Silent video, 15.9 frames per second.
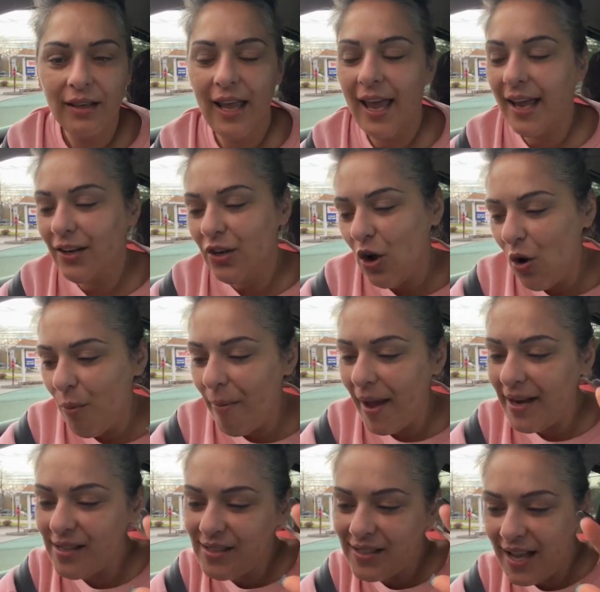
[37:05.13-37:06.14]
Can't
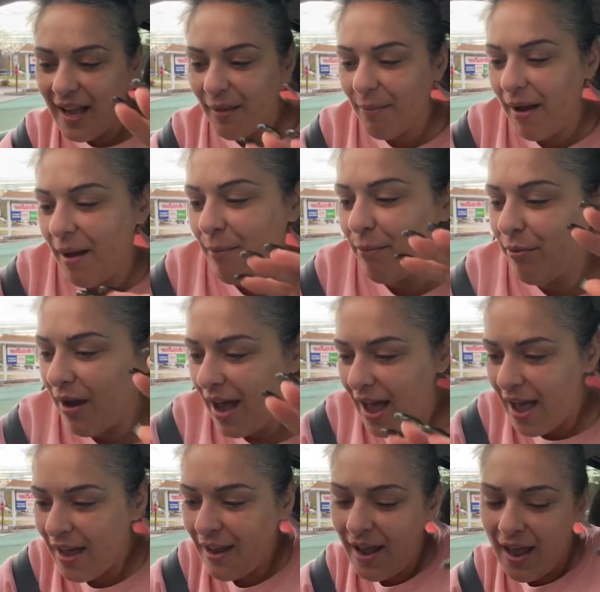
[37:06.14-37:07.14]
nobody take my
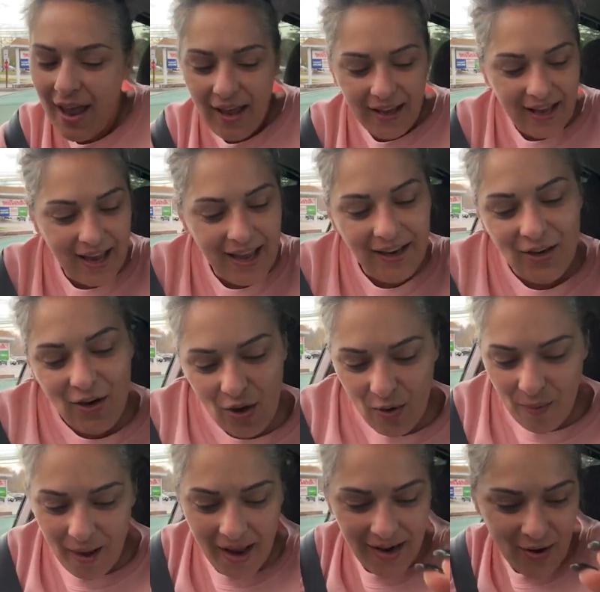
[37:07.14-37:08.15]
pride. Can't
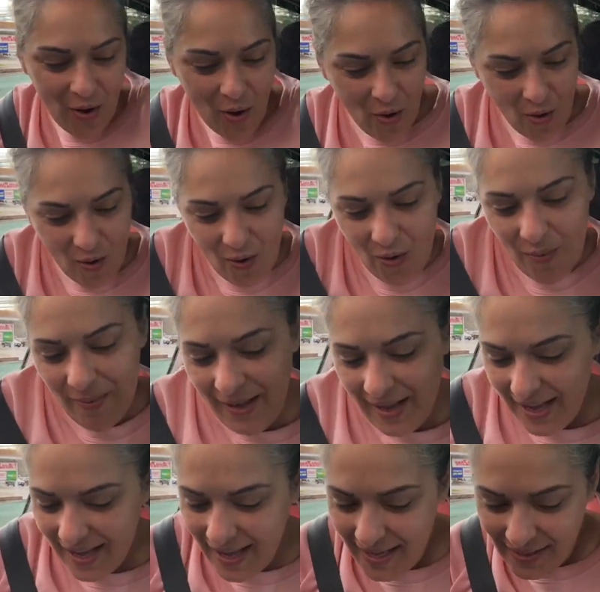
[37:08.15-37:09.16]
nobody hold
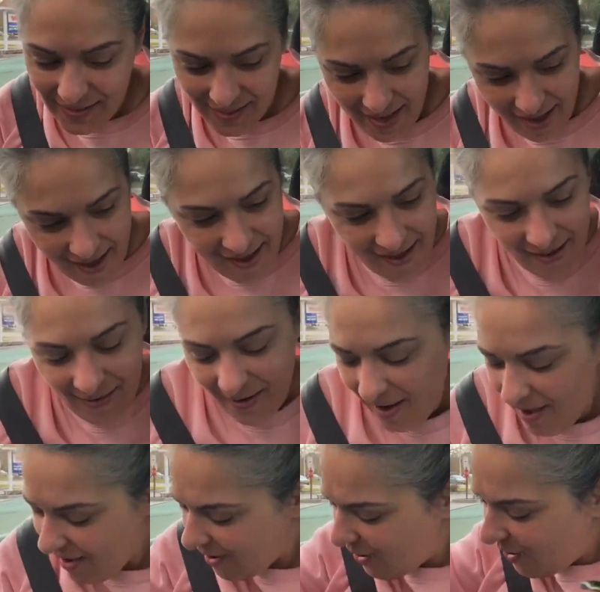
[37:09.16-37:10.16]
me down.
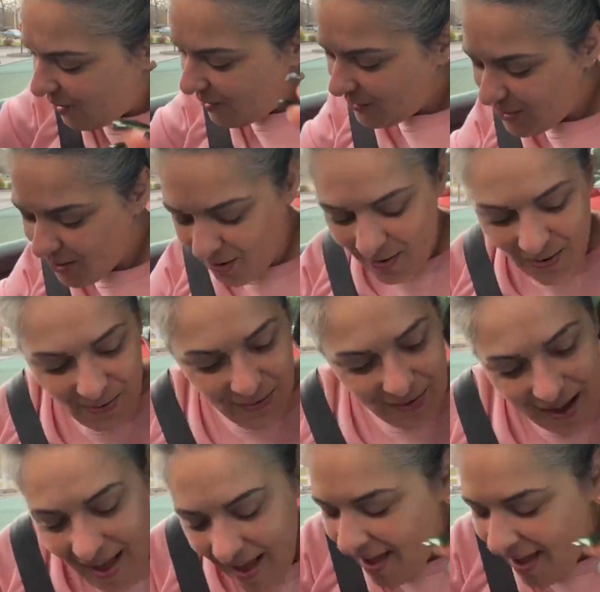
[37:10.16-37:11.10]
Oh, no.